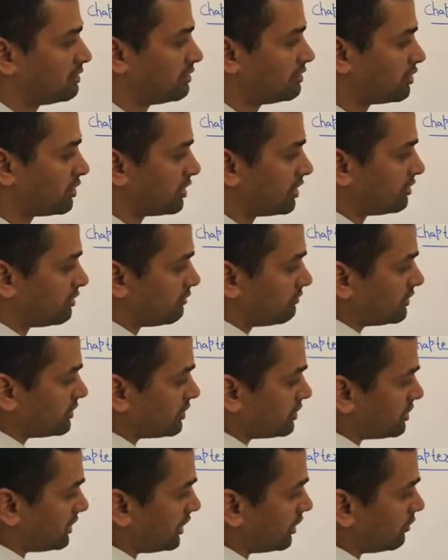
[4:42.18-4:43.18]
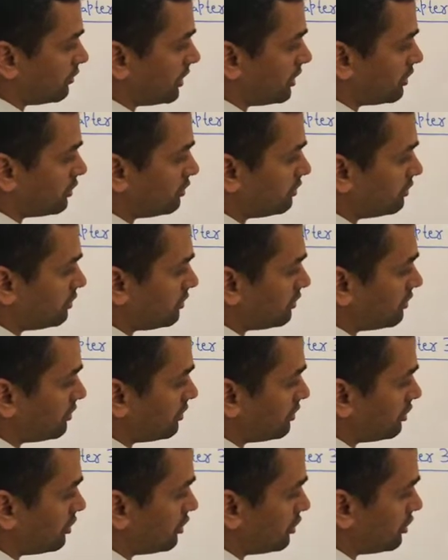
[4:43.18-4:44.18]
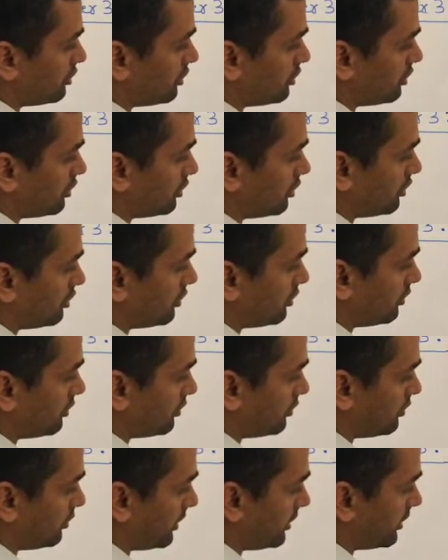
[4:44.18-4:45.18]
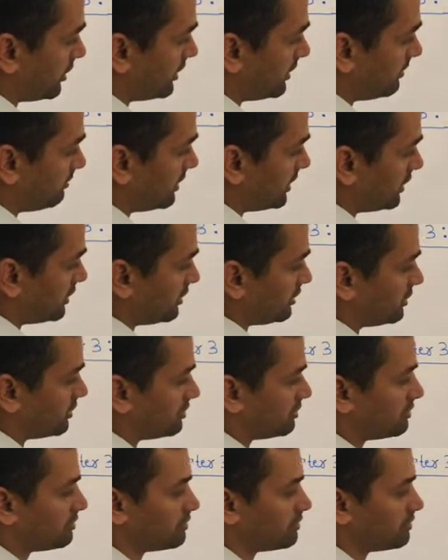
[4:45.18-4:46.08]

Okay, which is equal to 20 meters.